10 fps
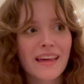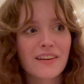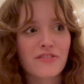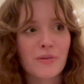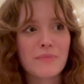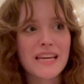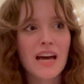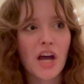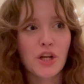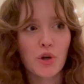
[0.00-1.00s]
for me
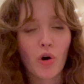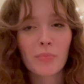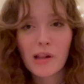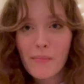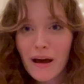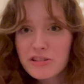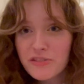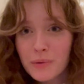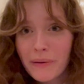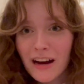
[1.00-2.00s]
a normal amount of
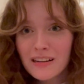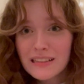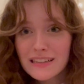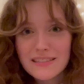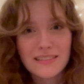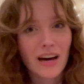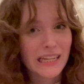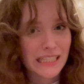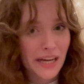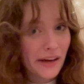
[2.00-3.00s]
prepared is not
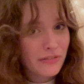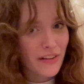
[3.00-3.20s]
enough.